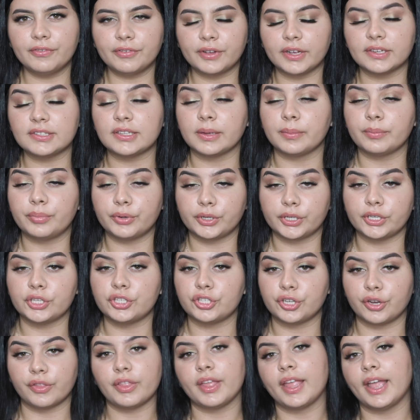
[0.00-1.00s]
because I'm pretty
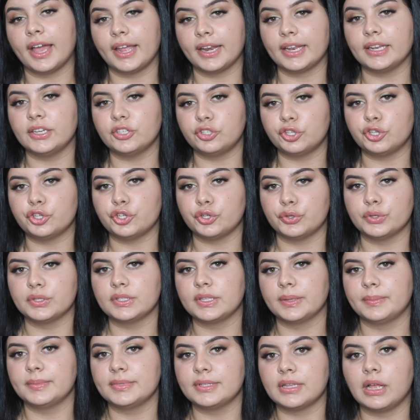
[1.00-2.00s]
sure they had introduced
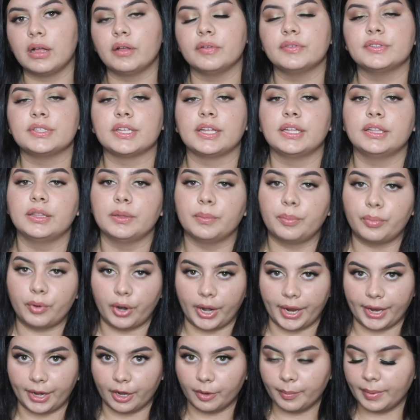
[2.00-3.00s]
themselves in the
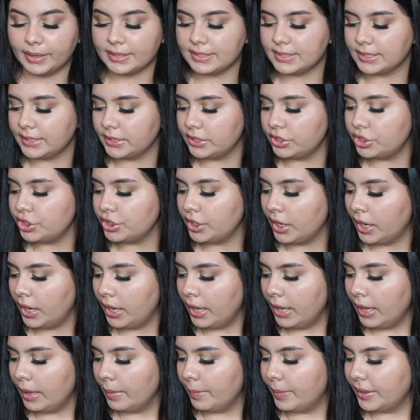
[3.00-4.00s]
prior message.
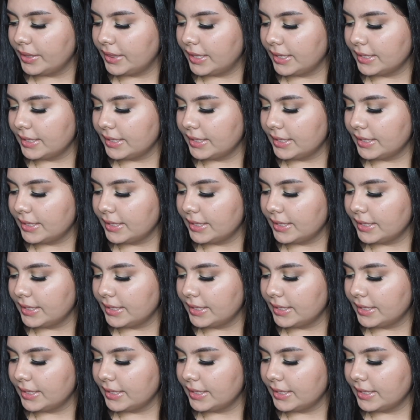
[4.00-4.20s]
But